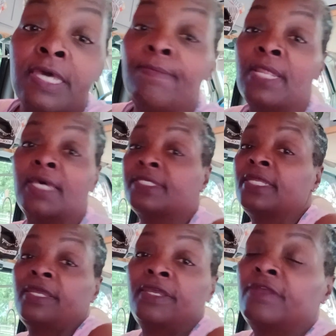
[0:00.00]
I'm not
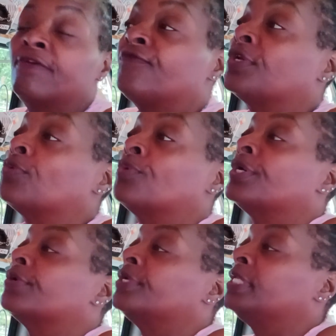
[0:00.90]
staying here for the
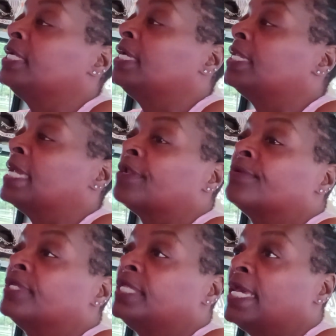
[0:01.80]
winter. And then not
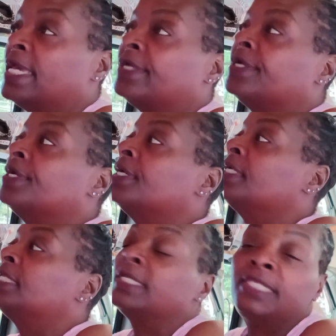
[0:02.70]
only that,
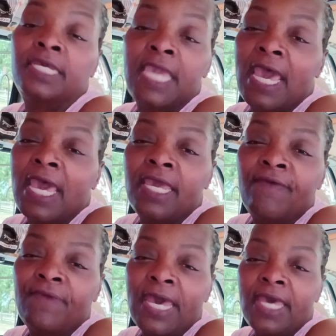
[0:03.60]
the guy
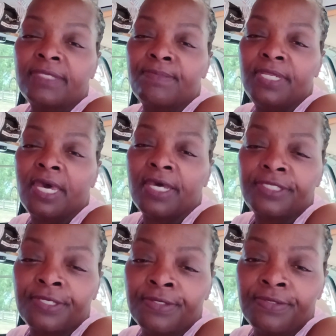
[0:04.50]
advised me not
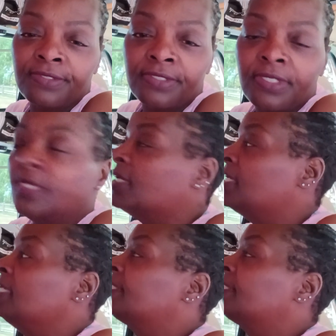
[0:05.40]
to. He